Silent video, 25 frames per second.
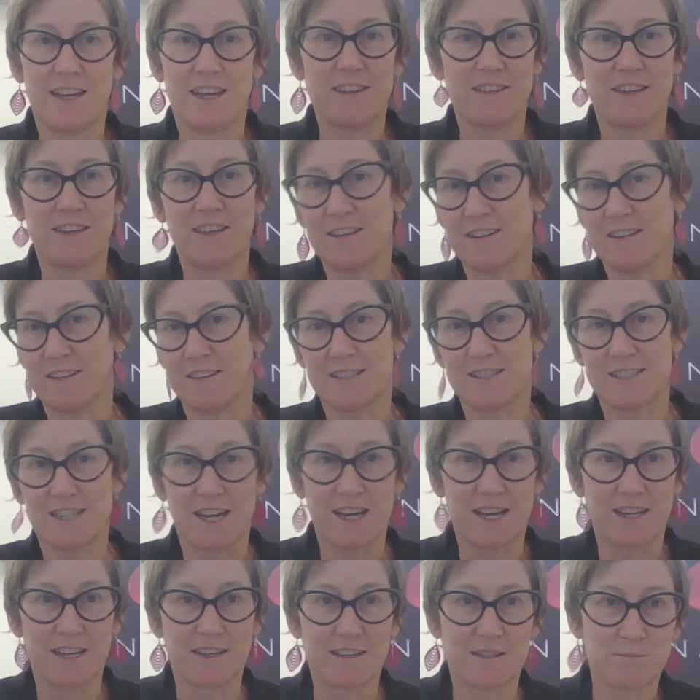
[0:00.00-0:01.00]
At the end of the
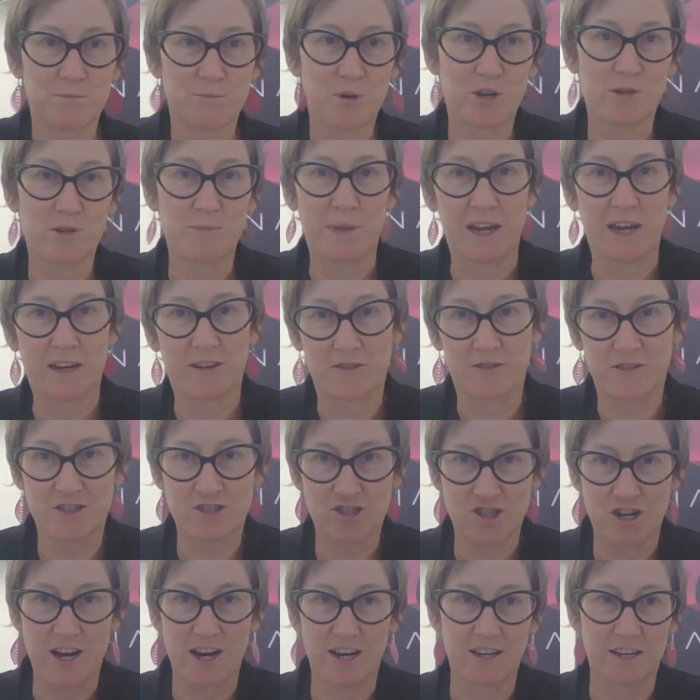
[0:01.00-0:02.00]
day, put it back on the
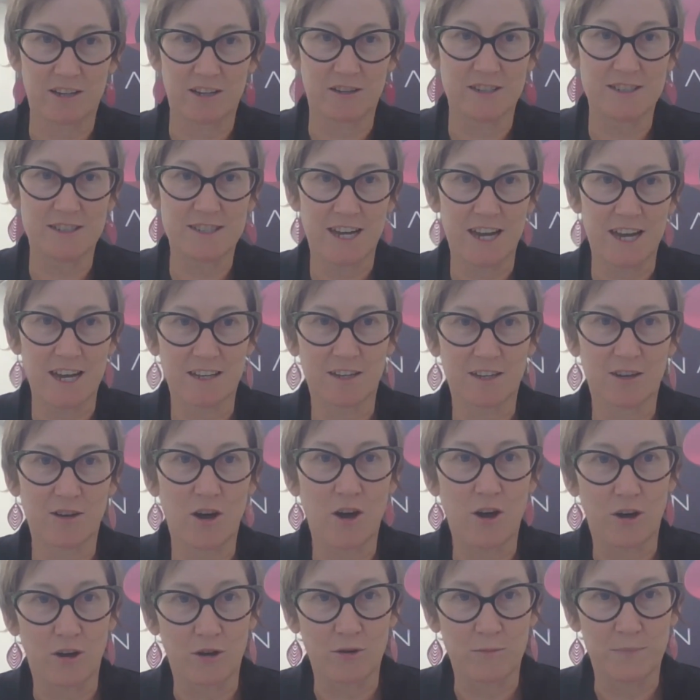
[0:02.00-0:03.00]
trailer and take it
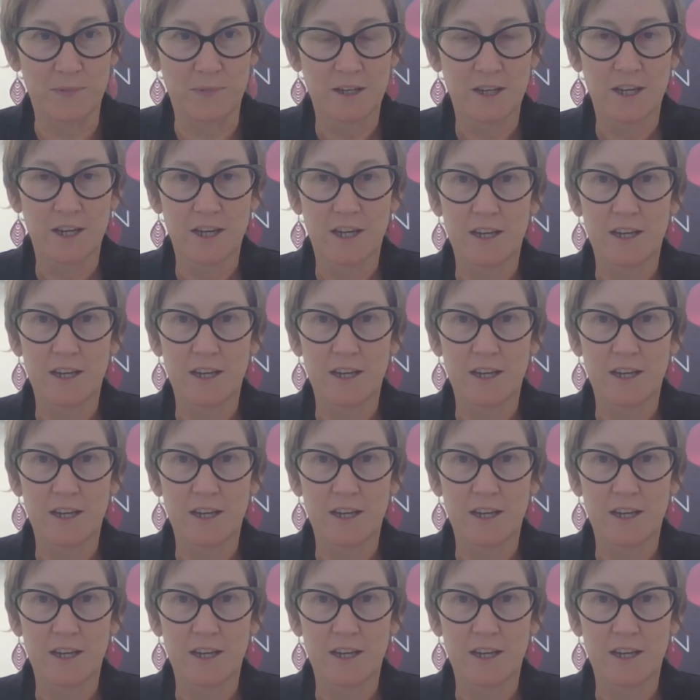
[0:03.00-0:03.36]
home.